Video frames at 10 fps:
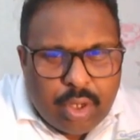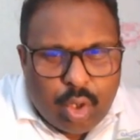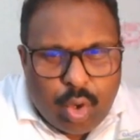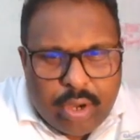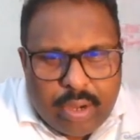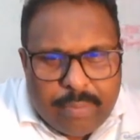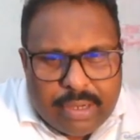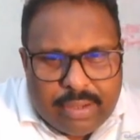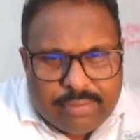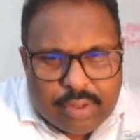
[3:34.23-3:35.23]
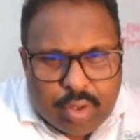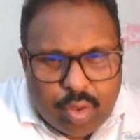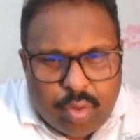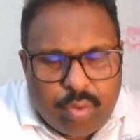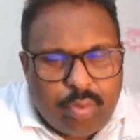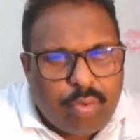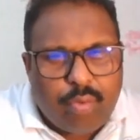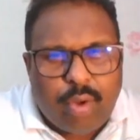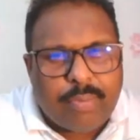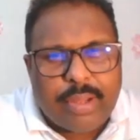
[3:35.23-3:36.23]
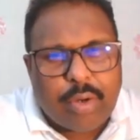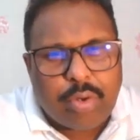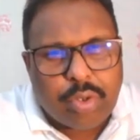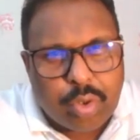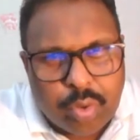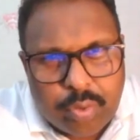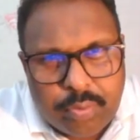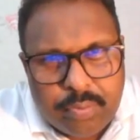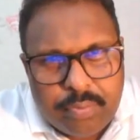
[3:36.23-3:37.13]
Lower limit gives you 1 by root 2.